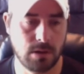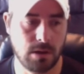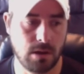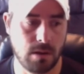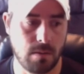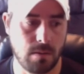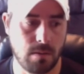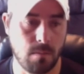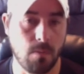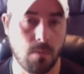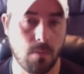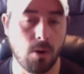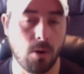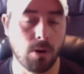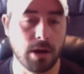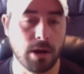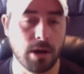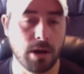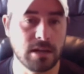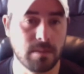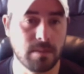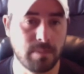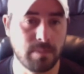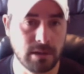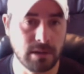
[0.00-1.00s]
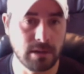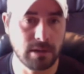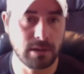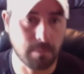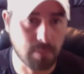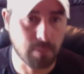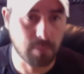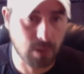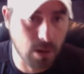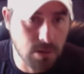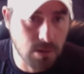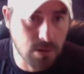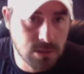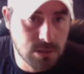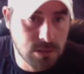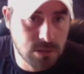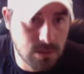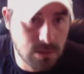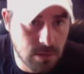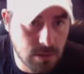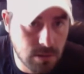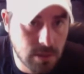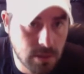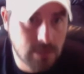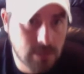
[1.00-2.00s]
more independent pros
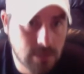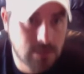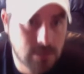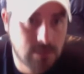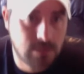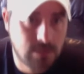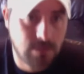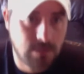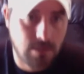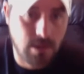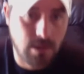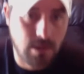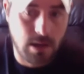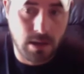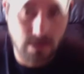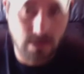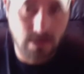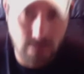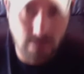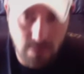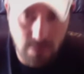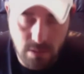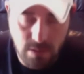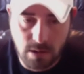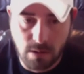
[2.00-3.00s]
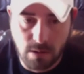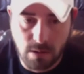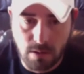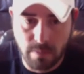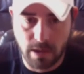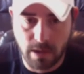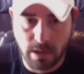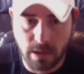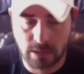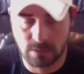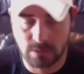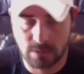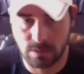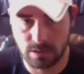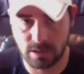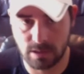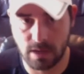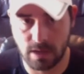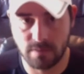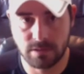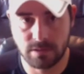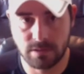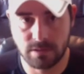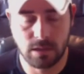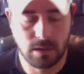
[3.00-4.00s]
do this, and going back to what
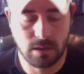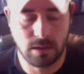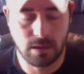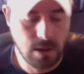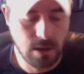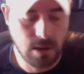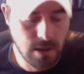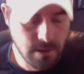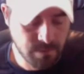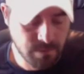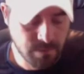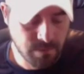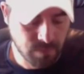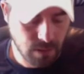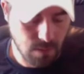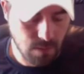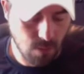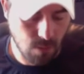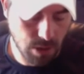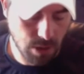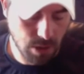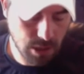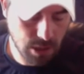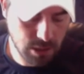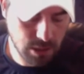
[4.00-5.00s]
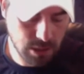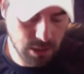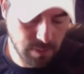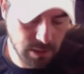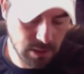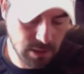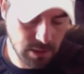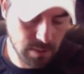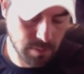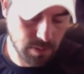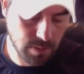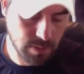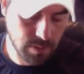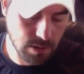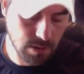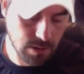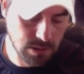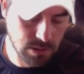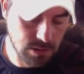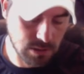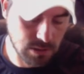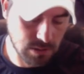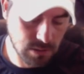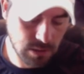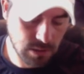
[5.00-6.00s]
Dave said, more independent pros
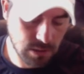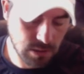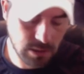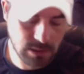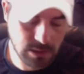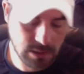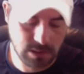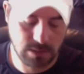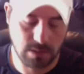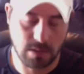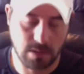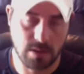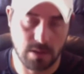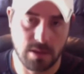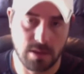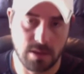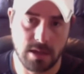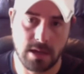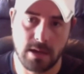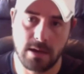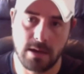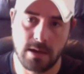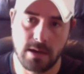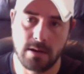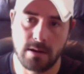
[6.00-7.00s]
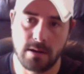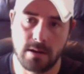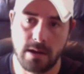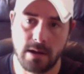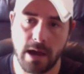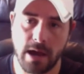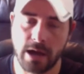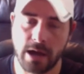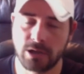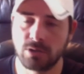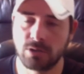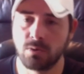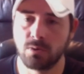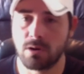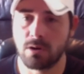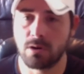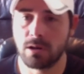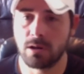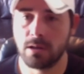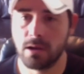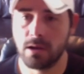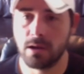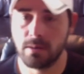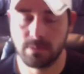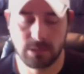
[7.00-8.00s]
do this than actual
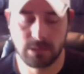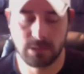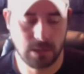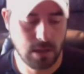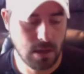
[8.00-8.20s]
clubs.